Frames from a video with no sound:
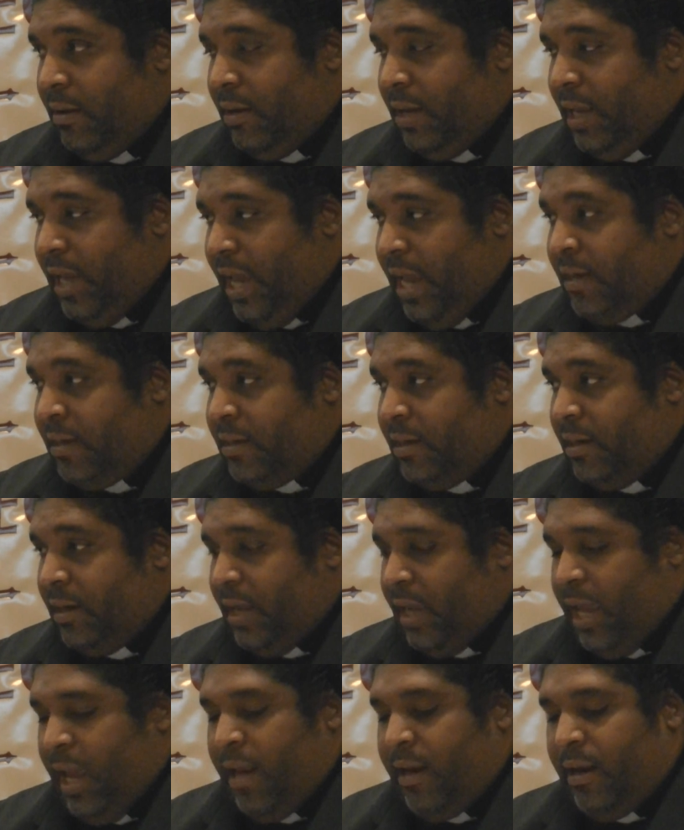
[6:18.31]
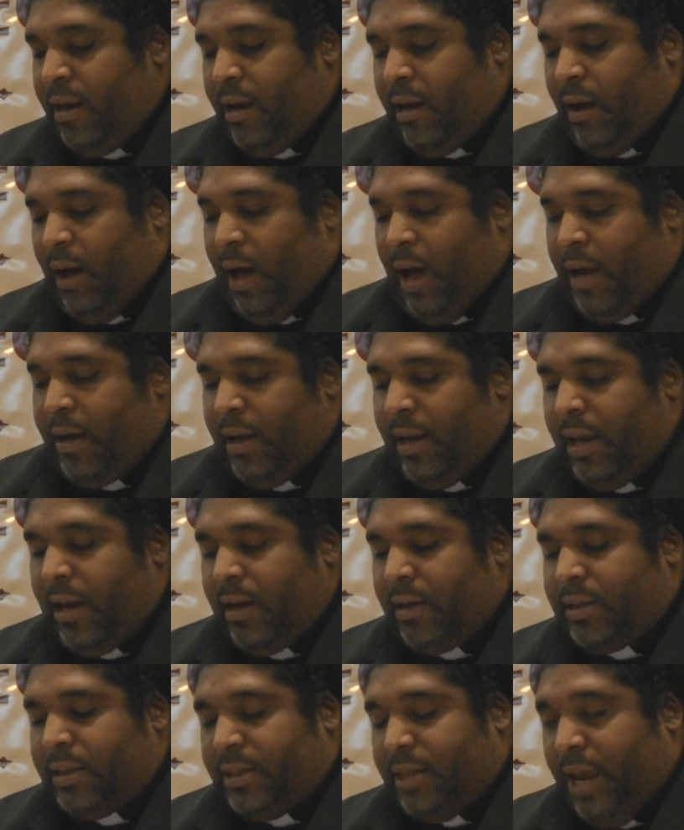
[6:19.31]
entered kindergarten
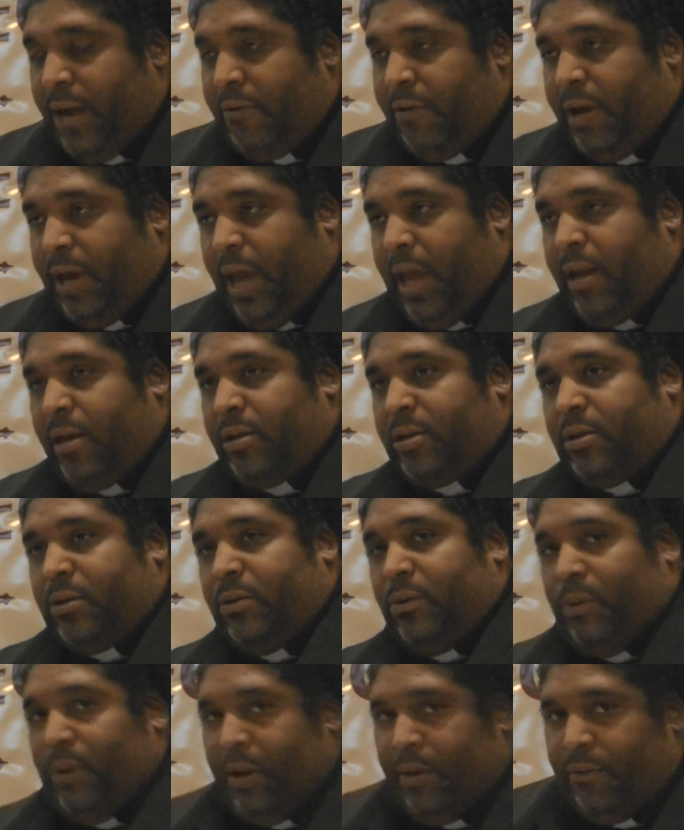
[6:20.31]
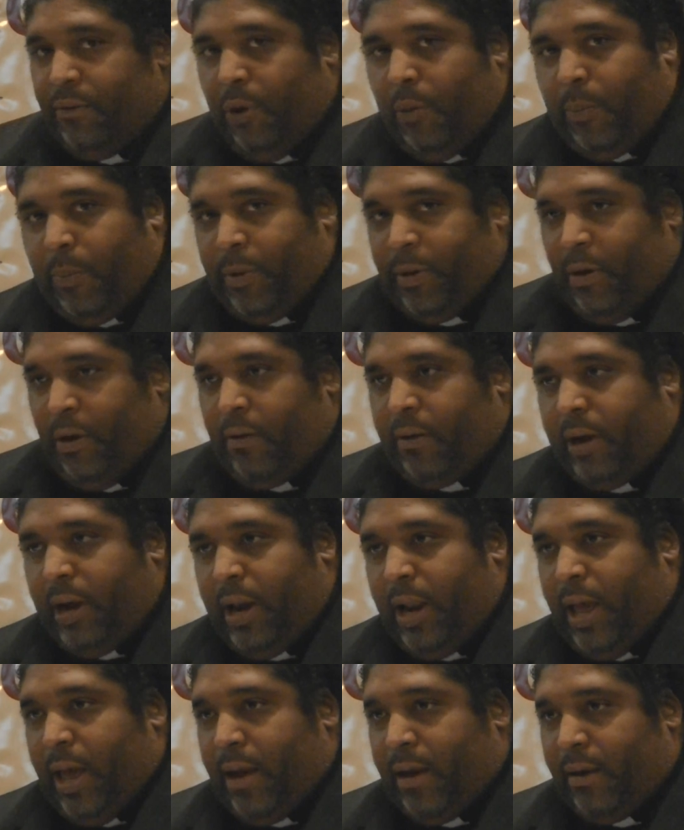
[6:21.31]
in a segregated school in Oakland, North
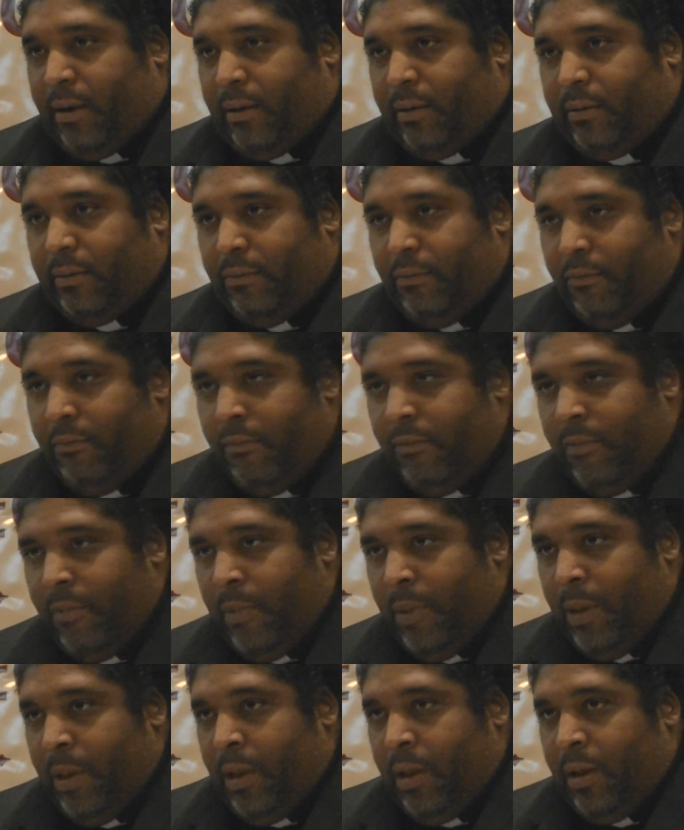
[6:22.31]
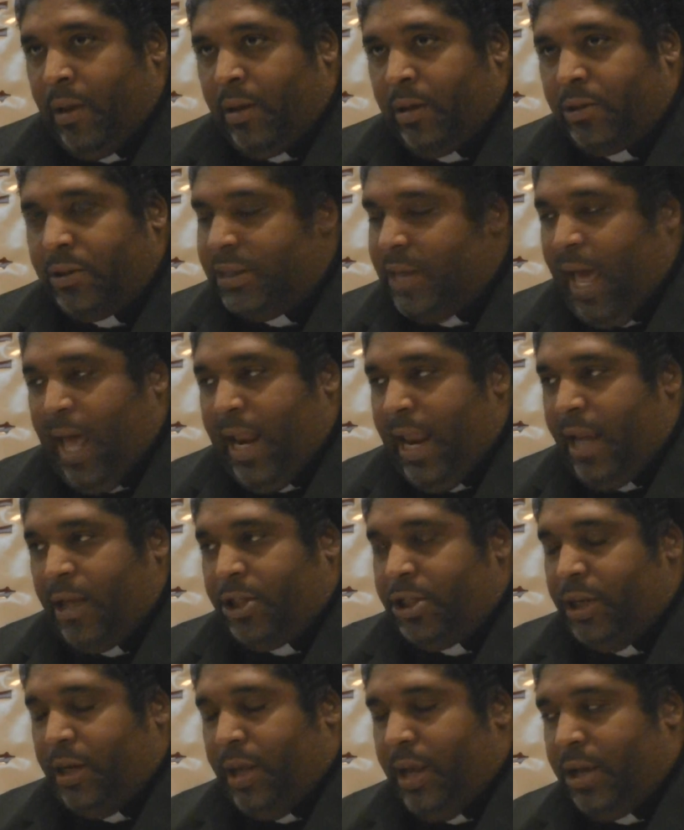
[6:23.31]
Carolina. This is not
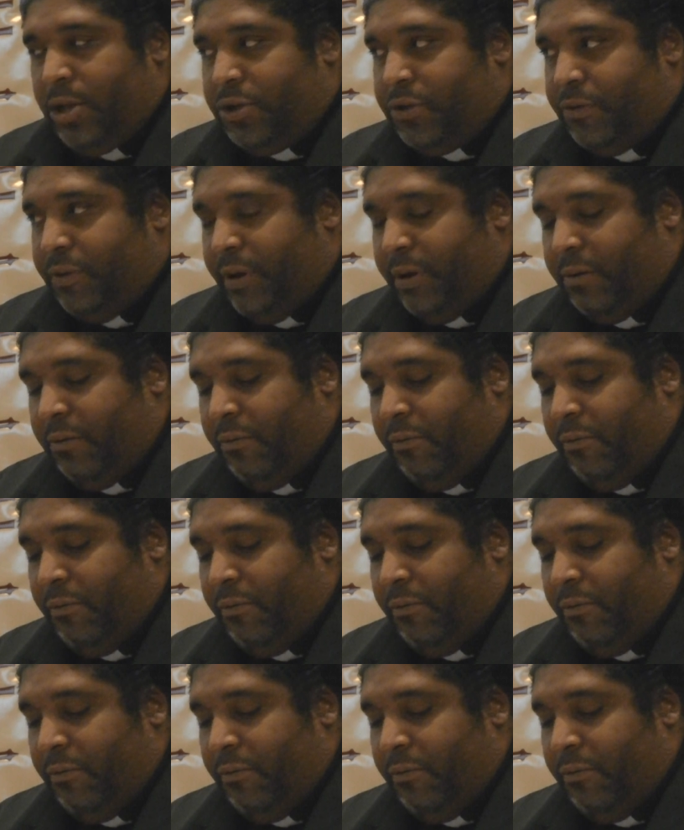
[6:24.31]
ancient history.